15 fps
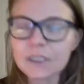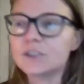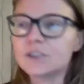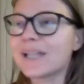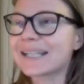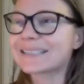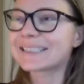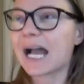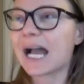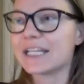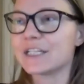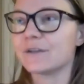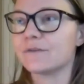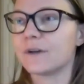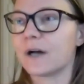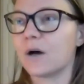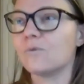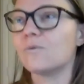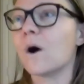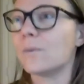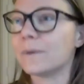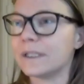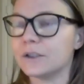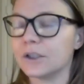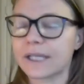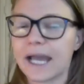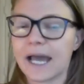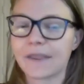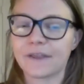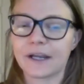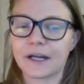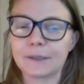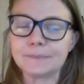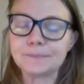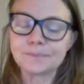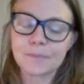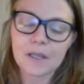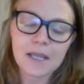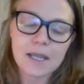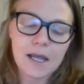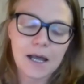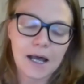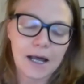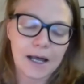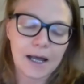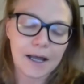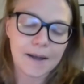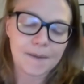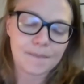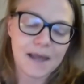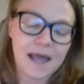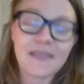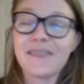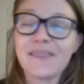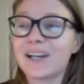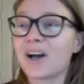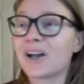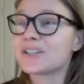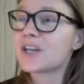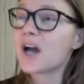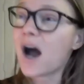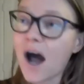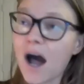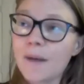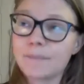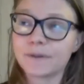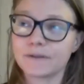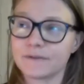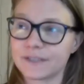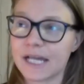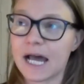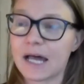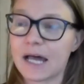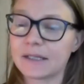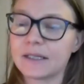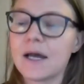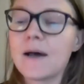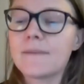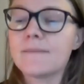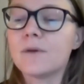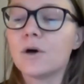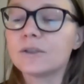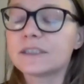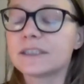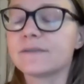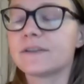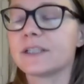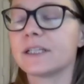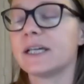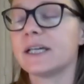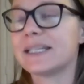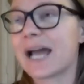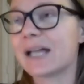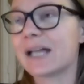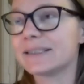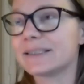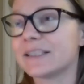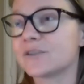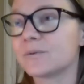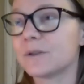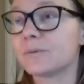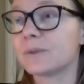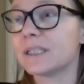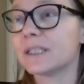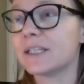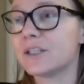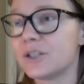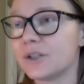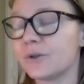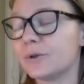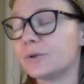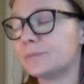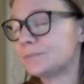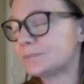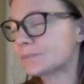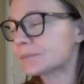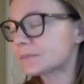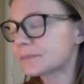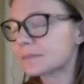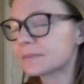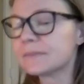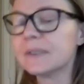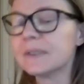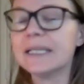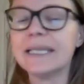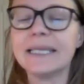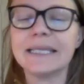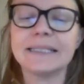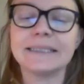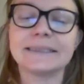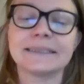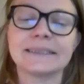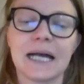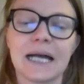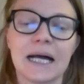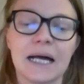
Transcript: So that's kind of what we look at there. And then on top of that, most of the analysis we really do is